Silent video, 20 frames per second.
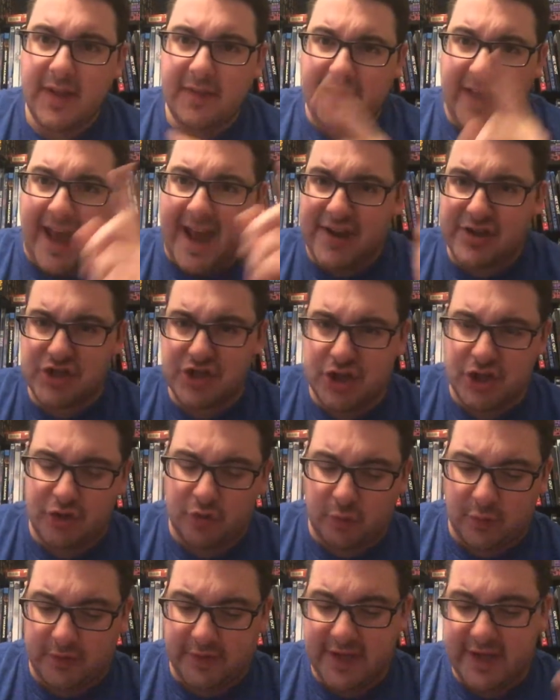Last
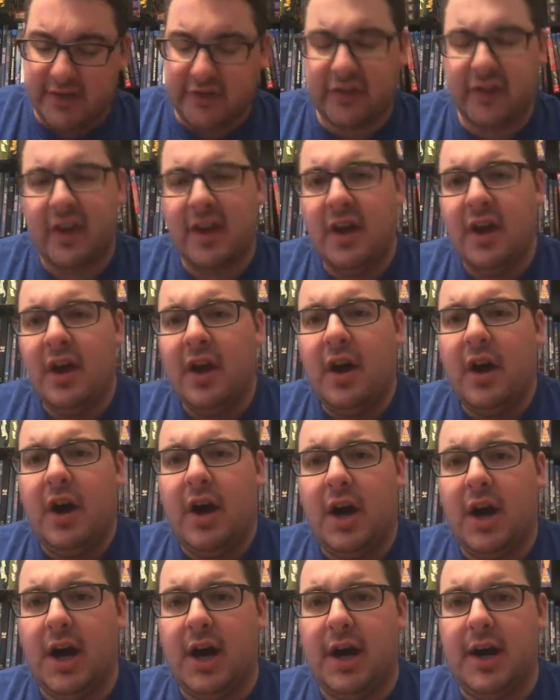year's release
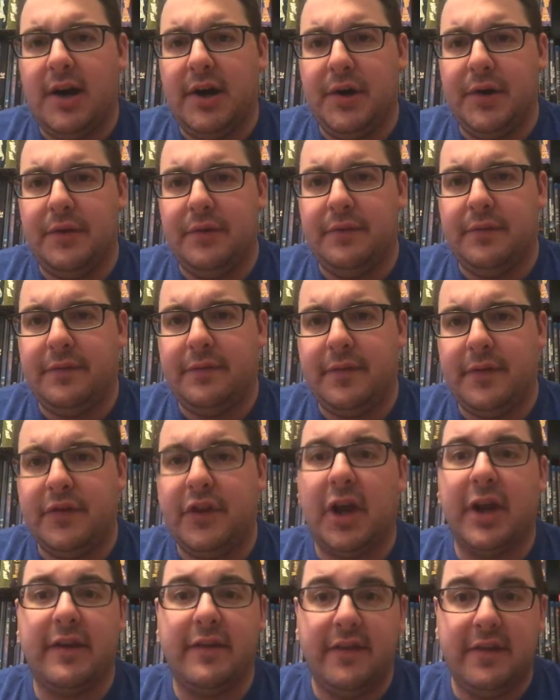of
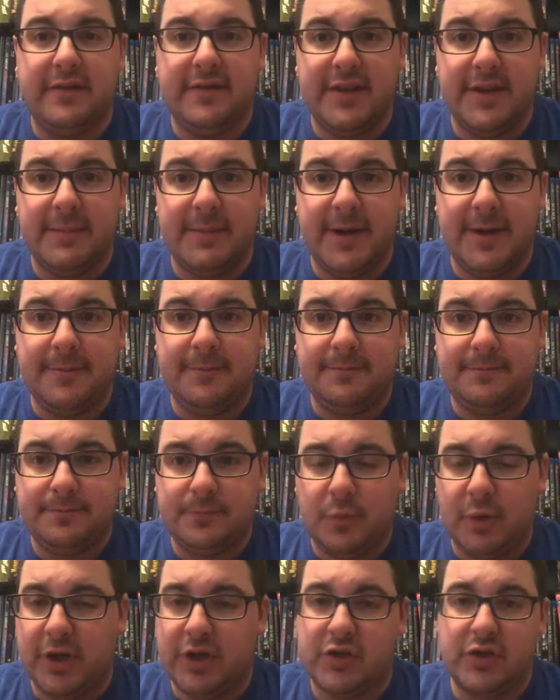Night of the Demon,
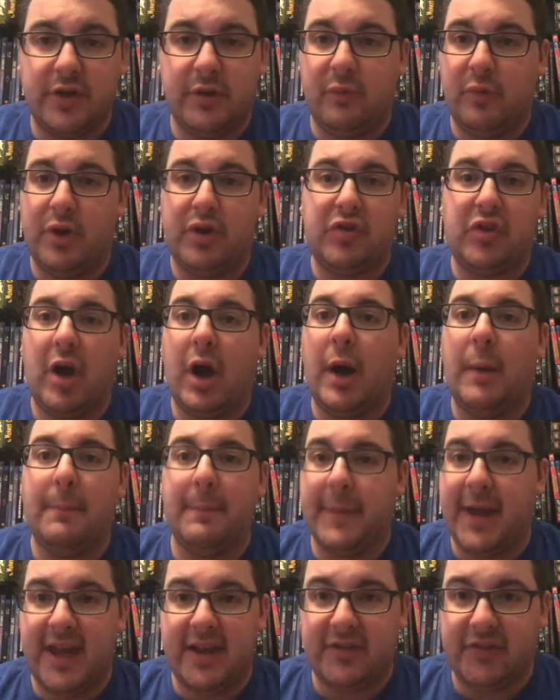which was
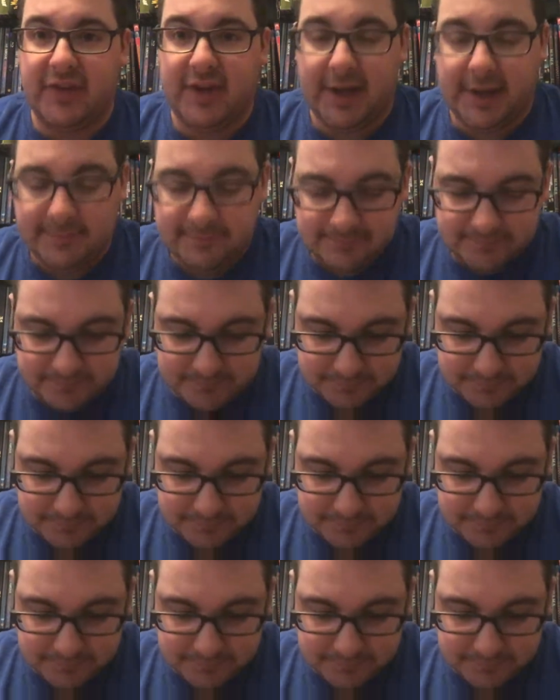amazing.